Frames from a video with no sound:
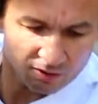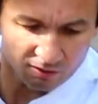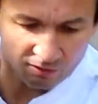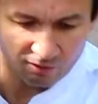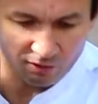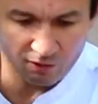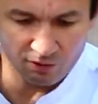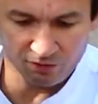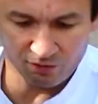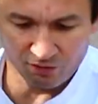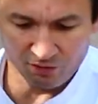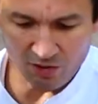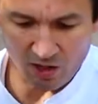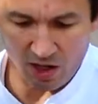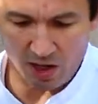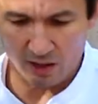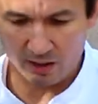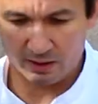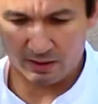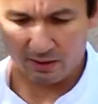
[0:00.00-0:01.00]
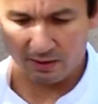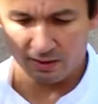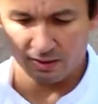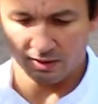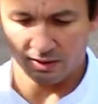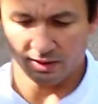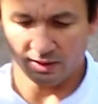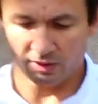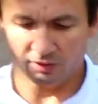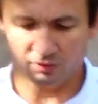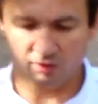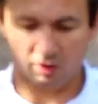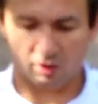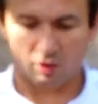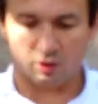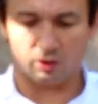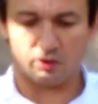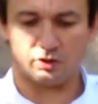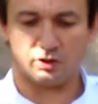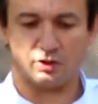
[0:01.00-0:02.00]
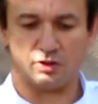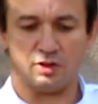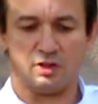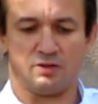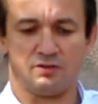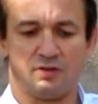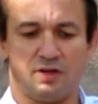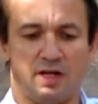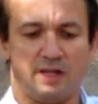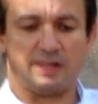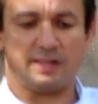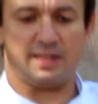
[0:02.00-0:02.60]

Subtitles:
for a stock. And it's going to look just like